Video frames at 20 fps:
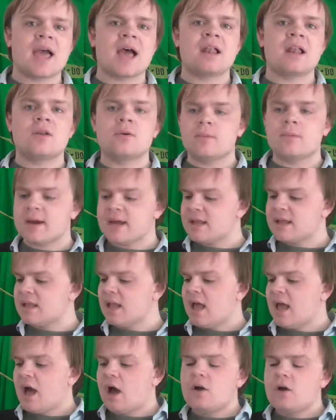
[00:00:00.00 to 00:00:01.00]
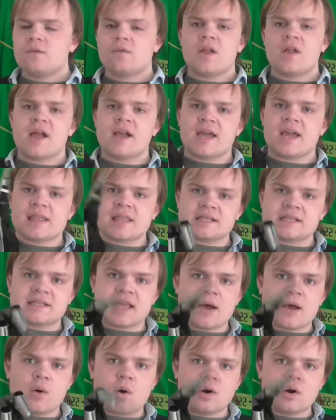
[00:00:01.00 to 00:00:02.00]
Halloween. Hopefully I get this
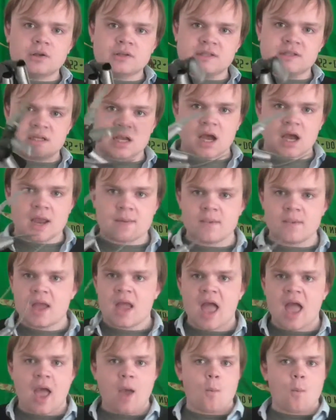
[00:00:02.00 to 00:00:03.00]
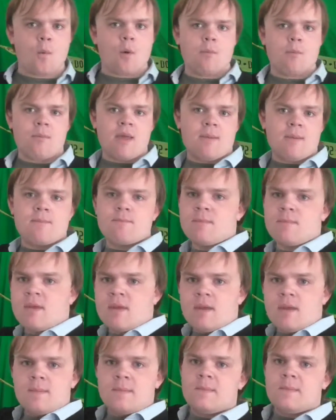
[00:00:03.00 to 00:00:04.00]
out on time. And
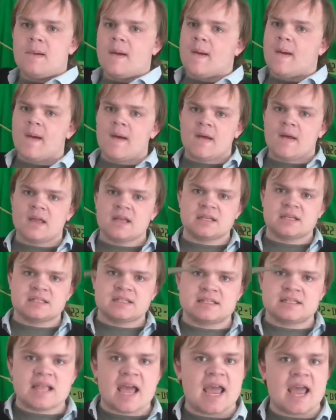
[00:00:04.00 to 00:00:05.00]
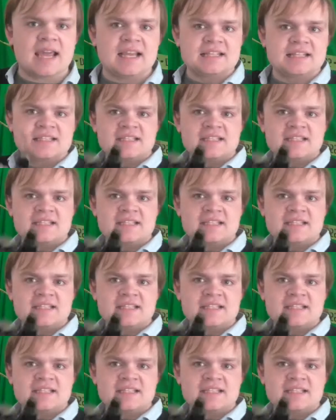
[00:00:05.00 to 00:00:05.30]
remember, stay